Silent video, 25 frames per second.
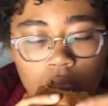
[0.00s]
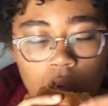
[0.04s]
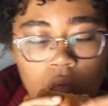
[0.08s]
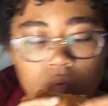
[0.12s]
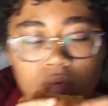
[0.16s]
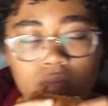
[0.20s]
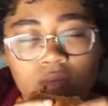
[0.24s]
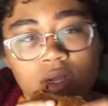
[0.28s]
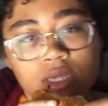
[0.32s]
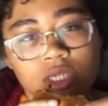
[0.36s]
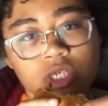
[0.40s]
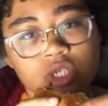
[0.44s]

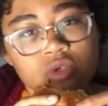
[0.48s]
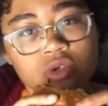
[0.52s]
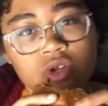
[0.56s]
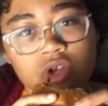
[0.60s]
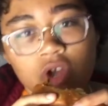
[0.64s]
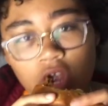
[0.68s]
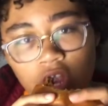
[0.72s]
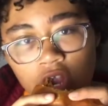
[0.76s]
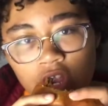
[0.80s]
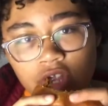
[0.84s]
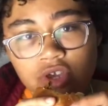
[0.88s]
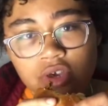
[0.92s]
we want you
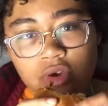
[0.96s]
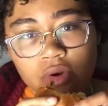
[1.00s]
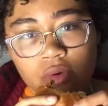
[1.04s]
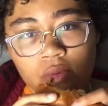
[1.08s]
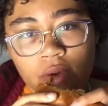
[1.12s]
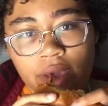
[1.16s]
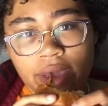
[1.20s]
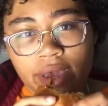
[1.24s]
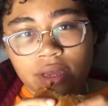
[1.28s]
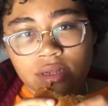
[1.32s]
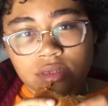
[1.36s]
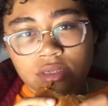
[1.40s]
to earn your
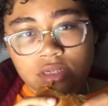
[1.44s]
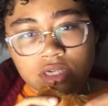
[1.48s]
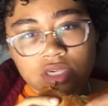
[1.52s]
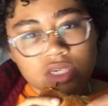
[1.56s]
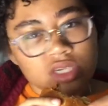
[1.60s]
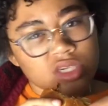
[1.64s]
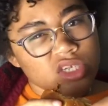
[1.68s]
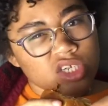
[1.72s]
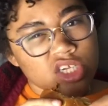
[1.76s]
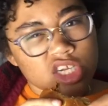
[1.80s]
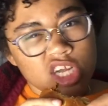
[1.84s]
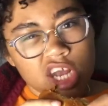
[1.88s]
way into
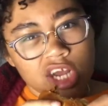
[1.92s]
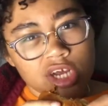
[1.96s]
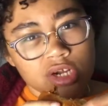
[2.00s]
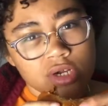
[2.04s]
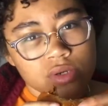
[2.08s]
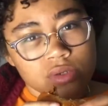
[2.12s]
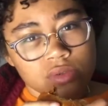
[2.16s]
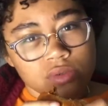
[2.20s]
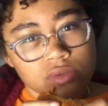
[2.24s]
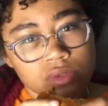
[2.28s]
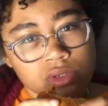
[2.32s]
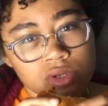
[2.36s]
this
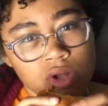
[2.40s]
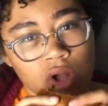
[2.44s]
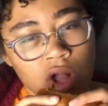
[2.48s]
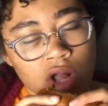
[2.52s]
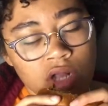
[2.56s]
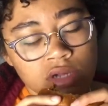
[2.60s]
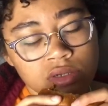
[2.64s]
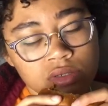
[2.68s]
channel.